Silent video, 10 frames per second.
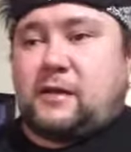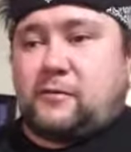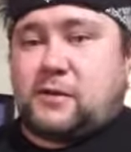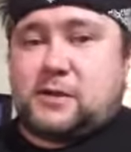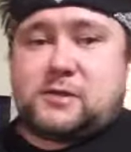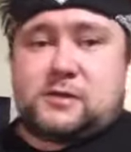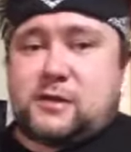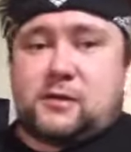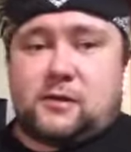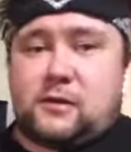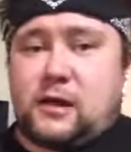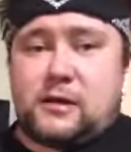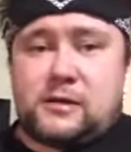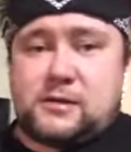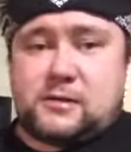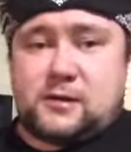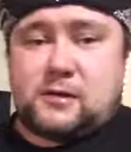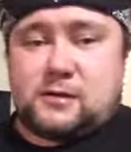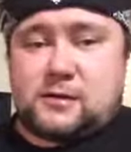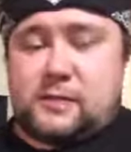Which is still, it's a
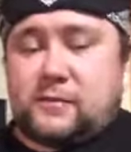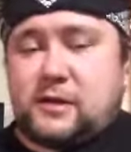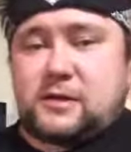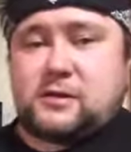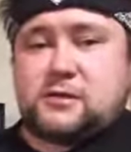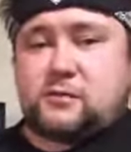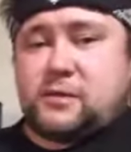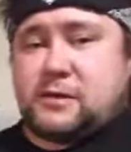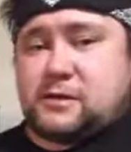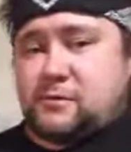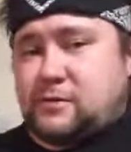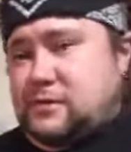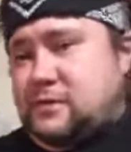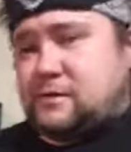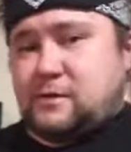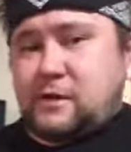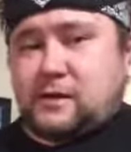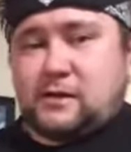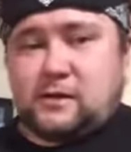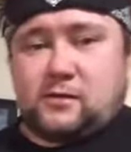solid 7, and it's a reasonable,
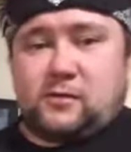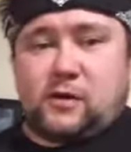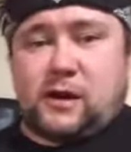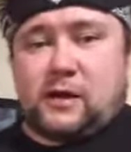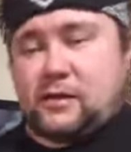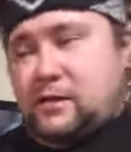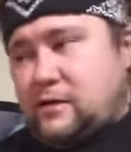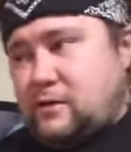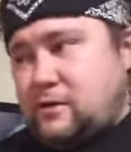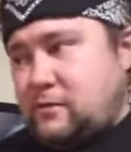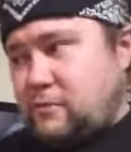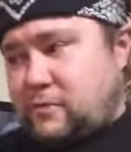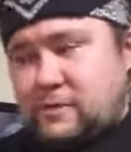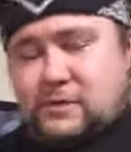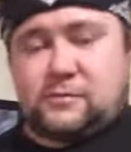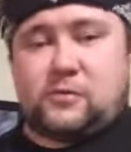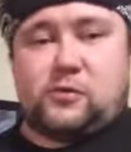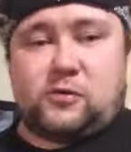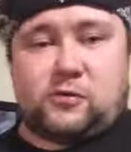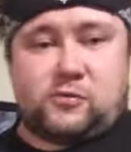like, I think, a
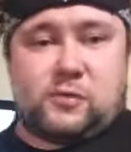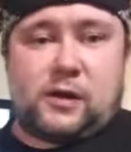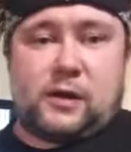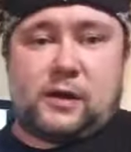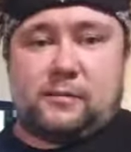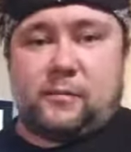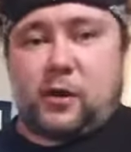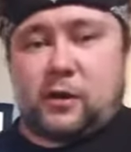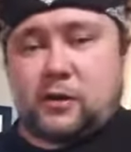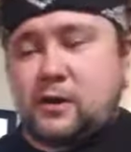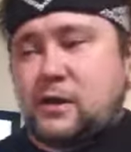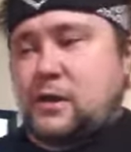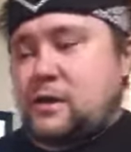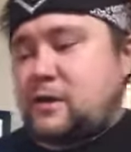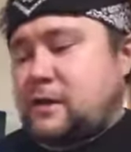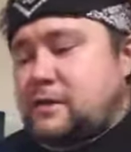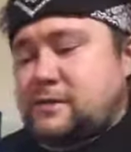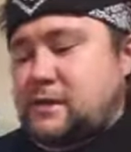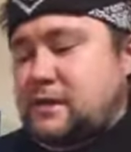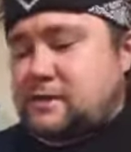reasonable mark.
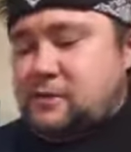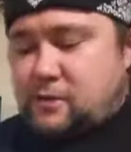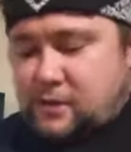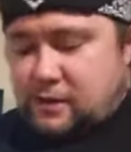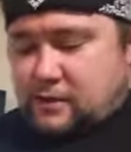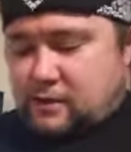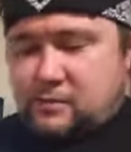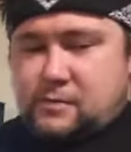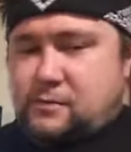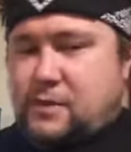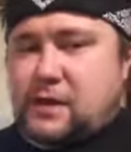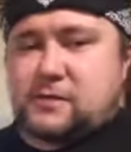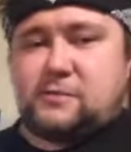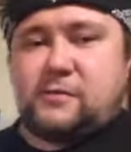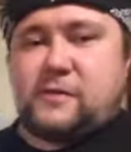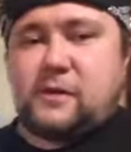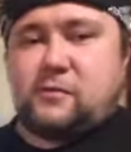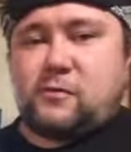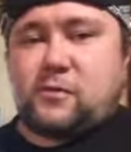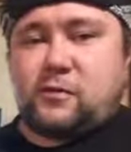Because it's not the best movie in the
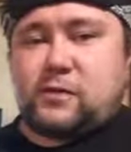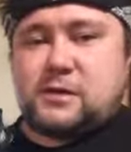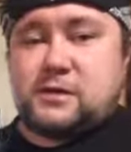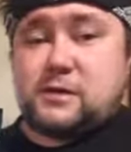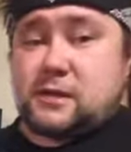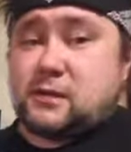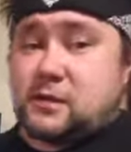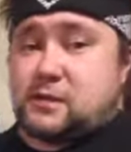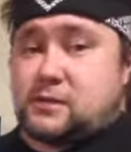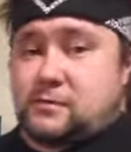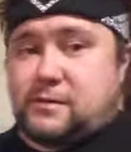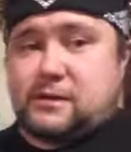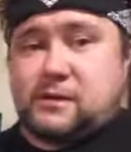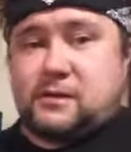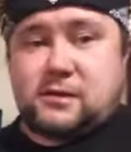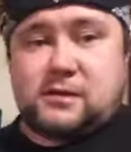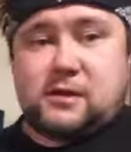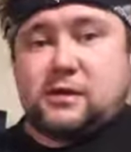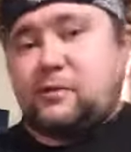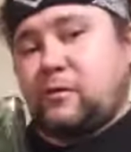world. This edition is the best
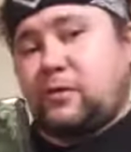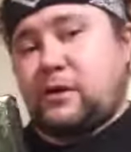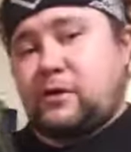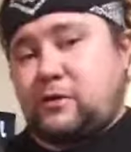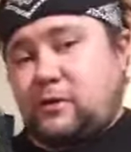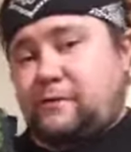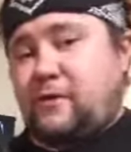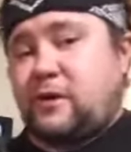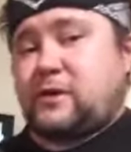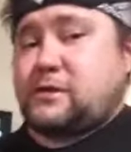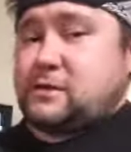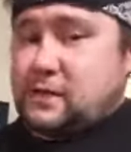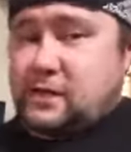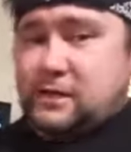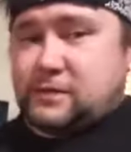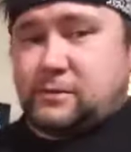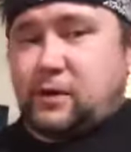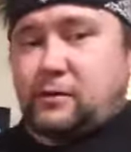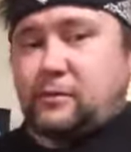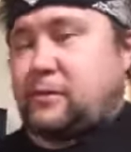edition in the world that you're going to fucking see of this,
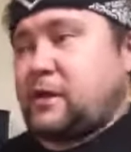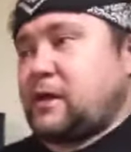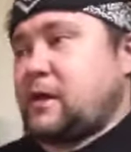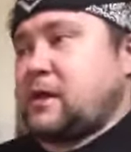probably.